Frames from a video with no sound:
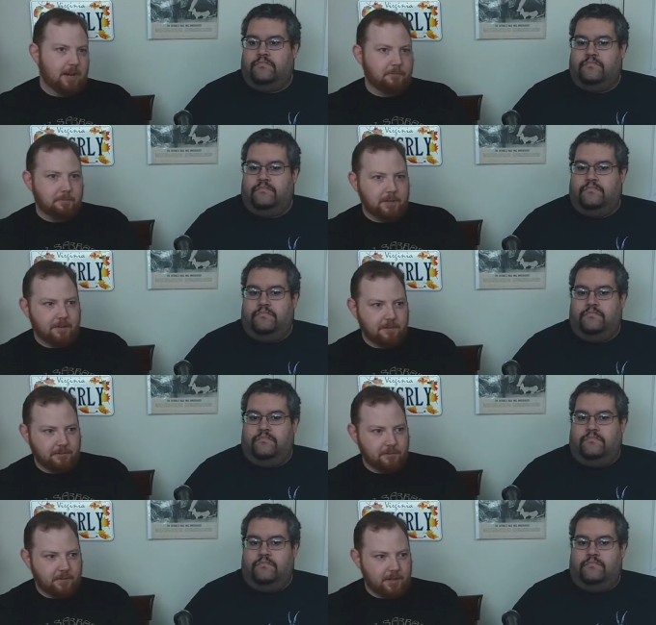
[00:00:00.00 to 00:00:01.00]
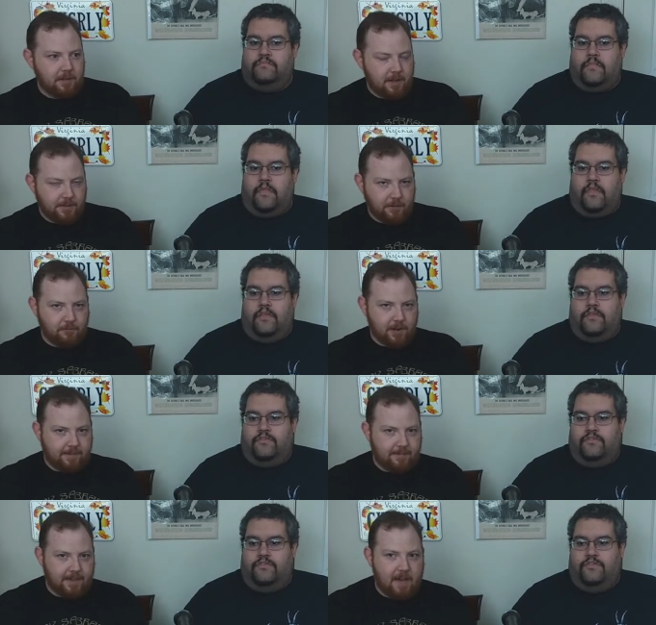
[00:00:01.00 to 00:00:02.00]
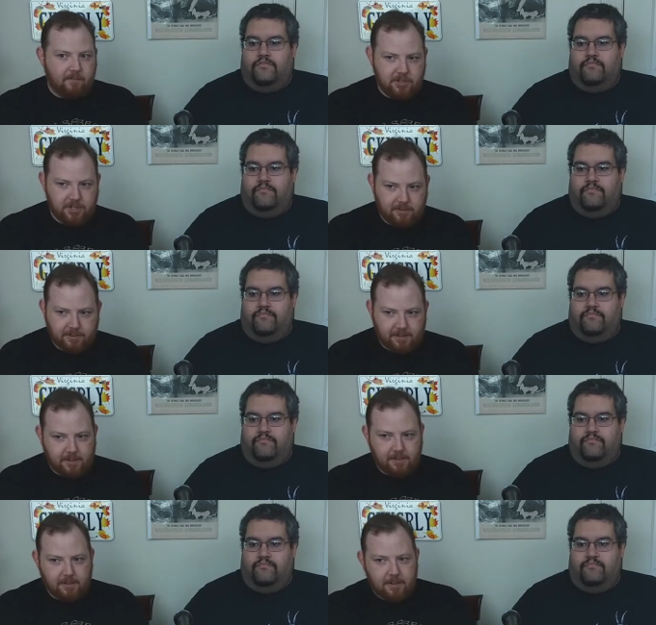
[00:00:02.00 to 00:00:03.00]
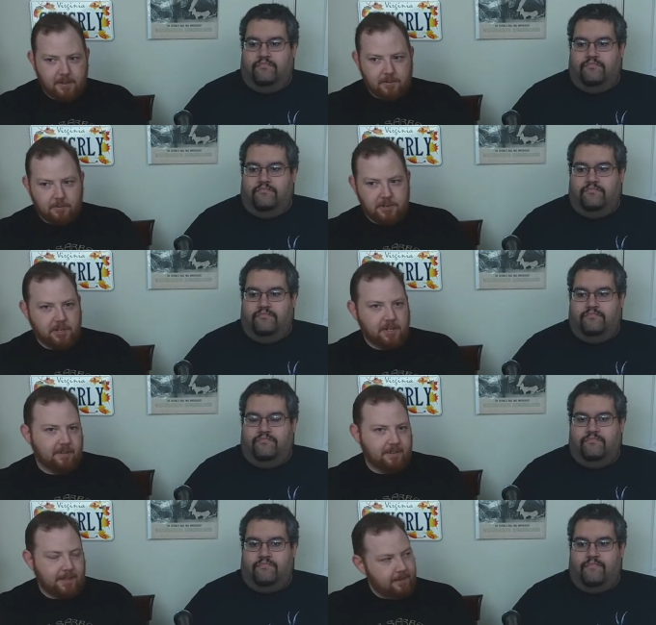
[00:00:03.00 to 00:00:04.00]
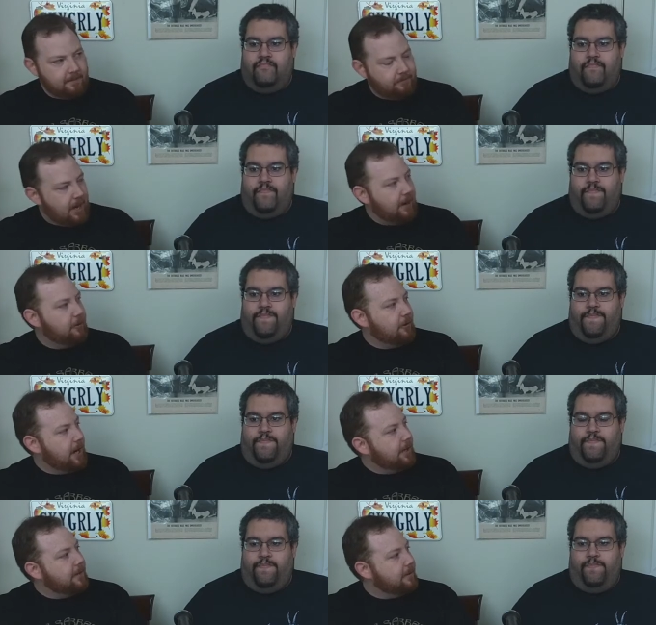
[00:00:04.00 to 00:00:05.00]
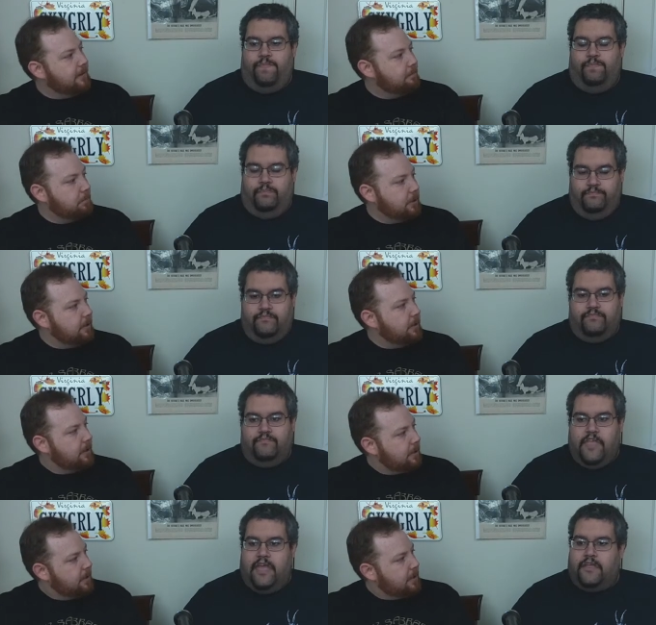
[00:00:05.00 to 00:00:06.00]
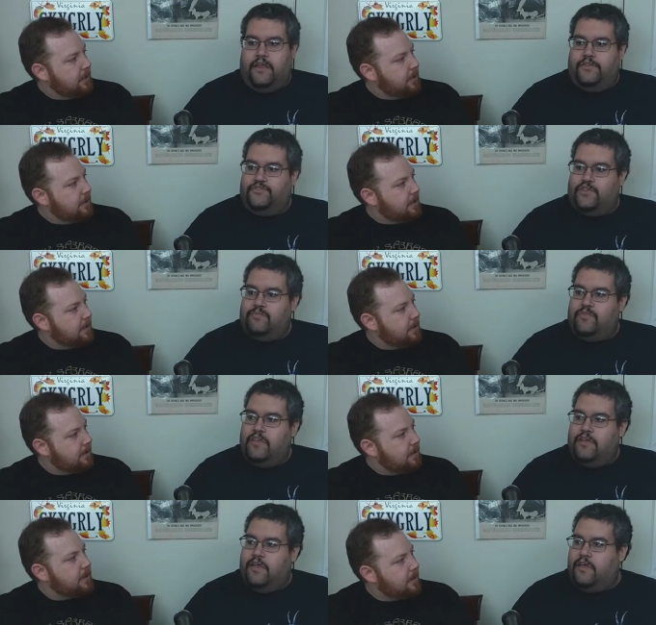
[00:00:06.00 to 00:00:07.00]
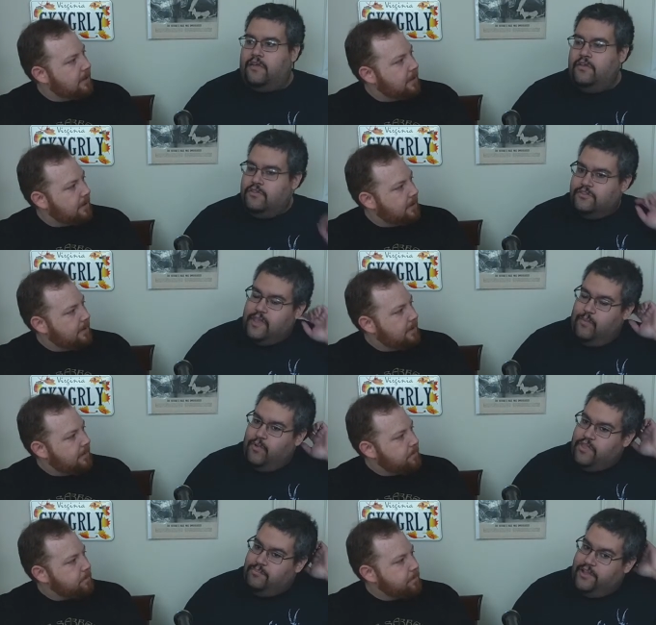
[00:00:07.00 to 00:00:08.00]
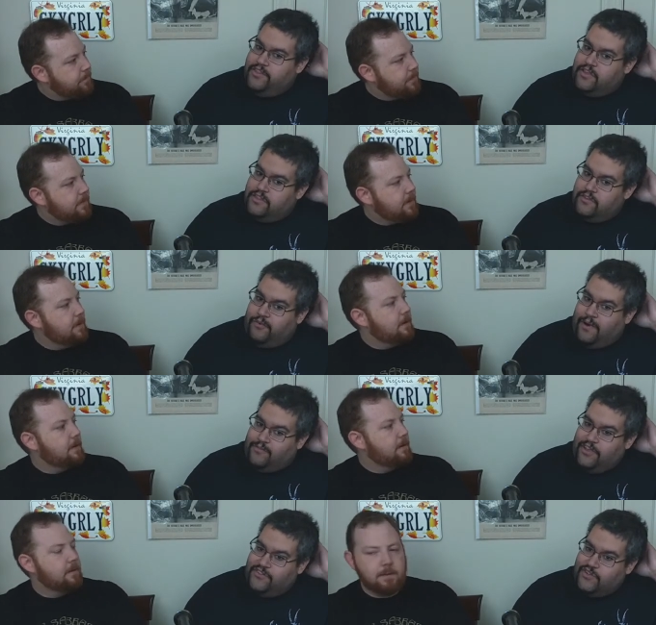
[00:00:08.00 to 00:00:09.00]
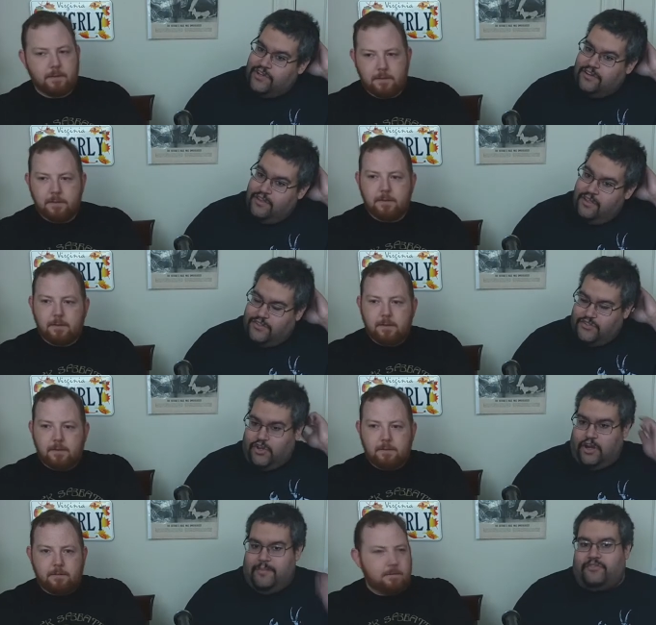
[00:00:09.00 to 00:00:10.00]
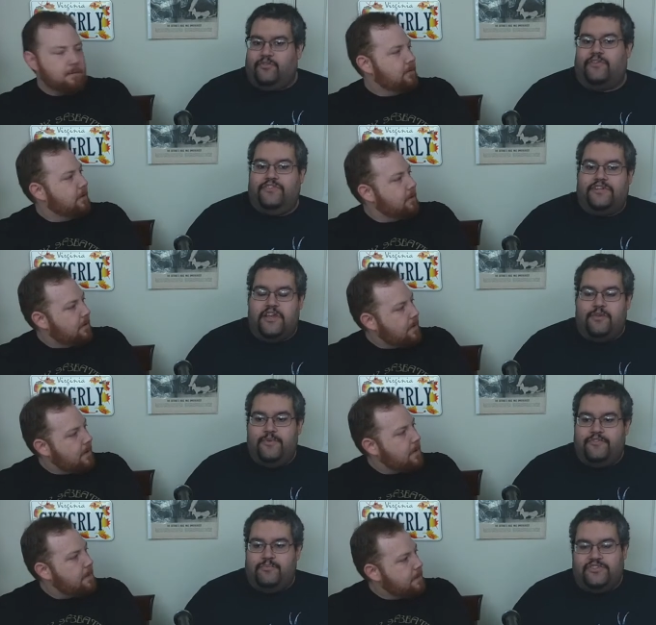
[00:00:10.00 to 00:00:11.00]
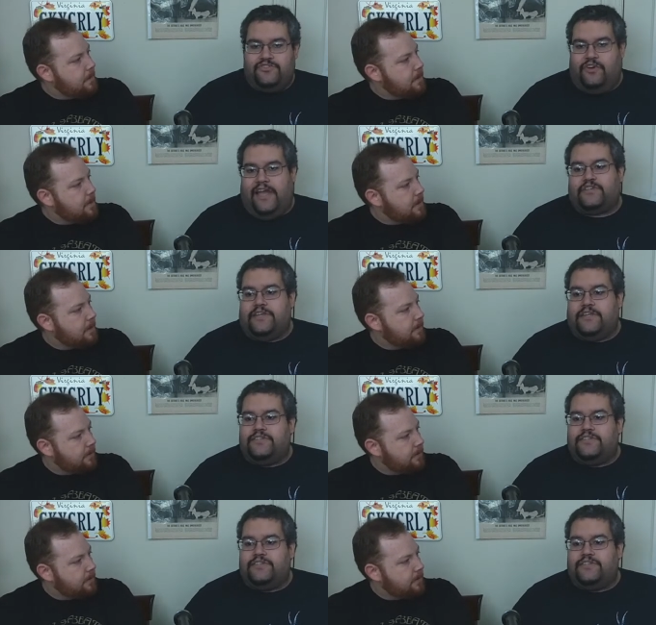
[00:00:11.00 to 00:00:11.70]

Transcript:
Speaker 1: jobs because of uh, the Fred Savage incident, which you get to see in the final credits. But
Speaker 2: yeah, kind of the same thing, uh, the same way they played the, the Farva incident. It's talked about throughout the entire movie, but you don't actually